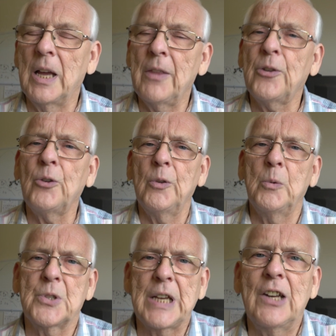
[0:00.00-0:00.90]
I thought there
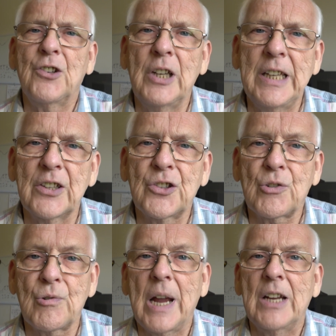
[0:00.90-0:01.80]
was actually a
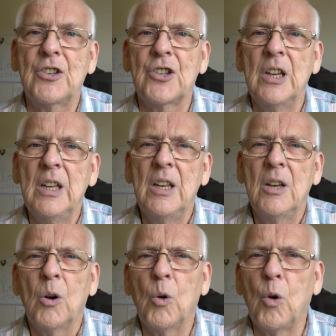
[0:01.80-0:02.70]
scratch
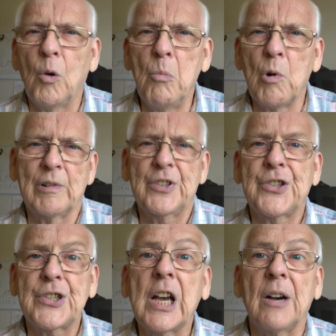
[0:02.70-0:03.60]
or more a
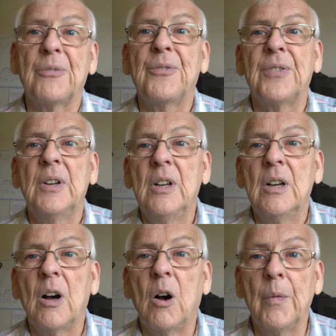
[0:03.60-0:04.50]
scuff
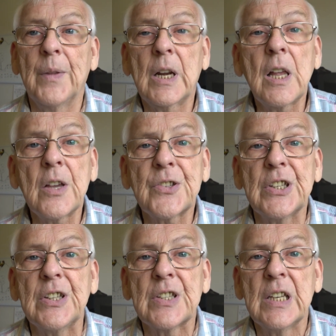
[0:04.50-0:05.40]
on the
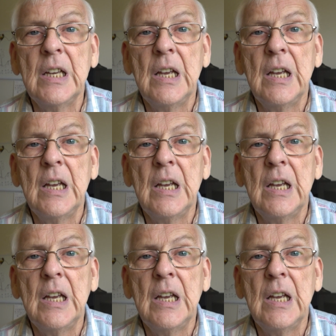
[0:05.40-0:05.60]
glasses.